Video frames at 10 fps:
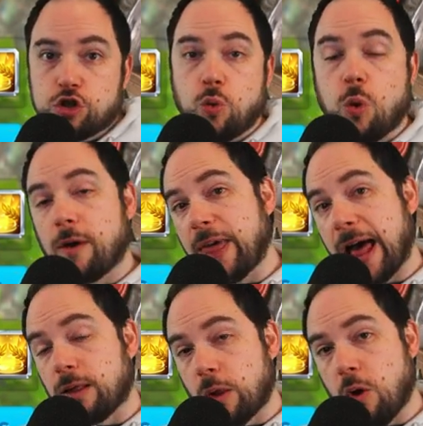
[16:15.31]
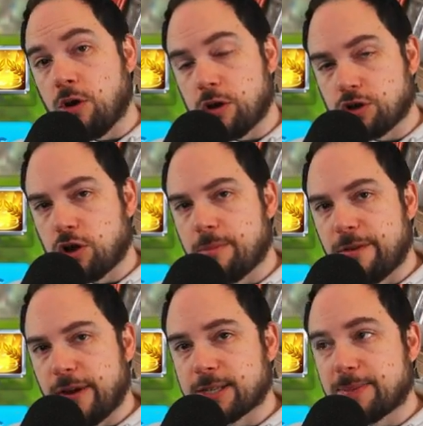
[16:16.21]
toward that longer term
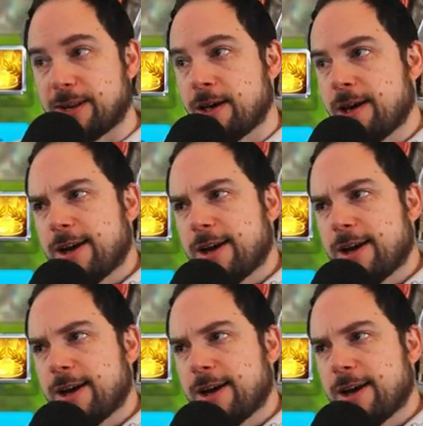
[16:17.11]
investment.